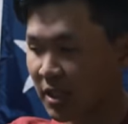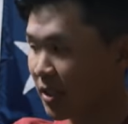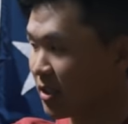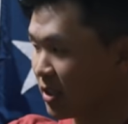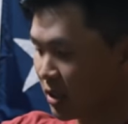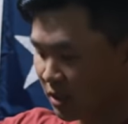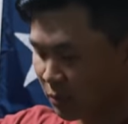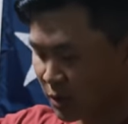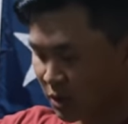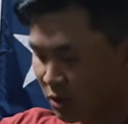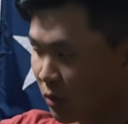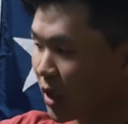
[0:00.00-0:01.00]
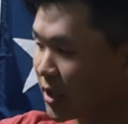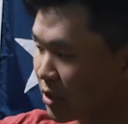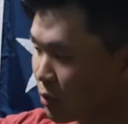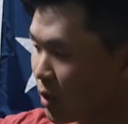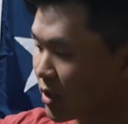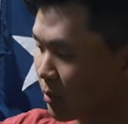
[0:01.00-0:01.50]
like when you're squatting,
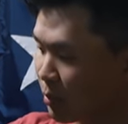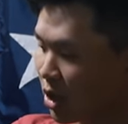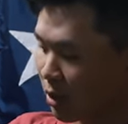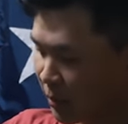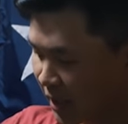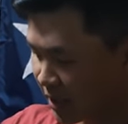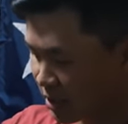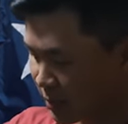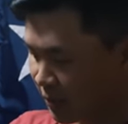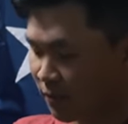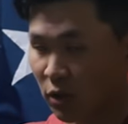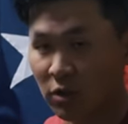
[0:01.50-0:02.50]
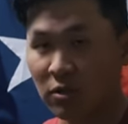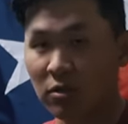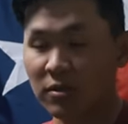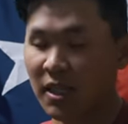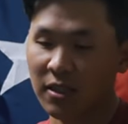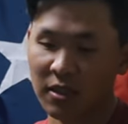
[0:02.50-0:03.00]
you want the bar path to be vertical.
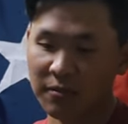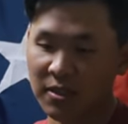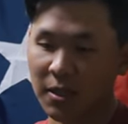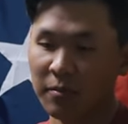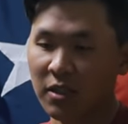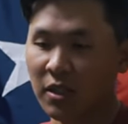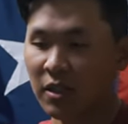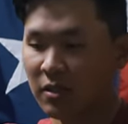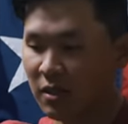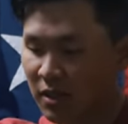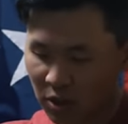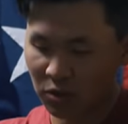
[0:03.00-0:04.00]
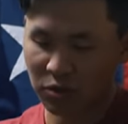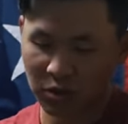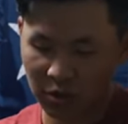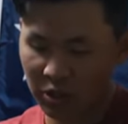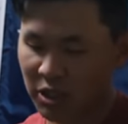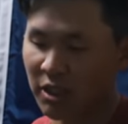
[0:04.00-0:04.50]
Deadlift, same thing. Close
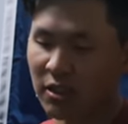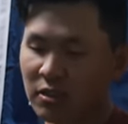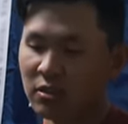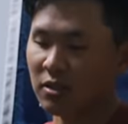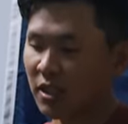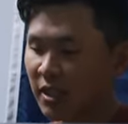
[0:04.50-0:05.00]
to your shins,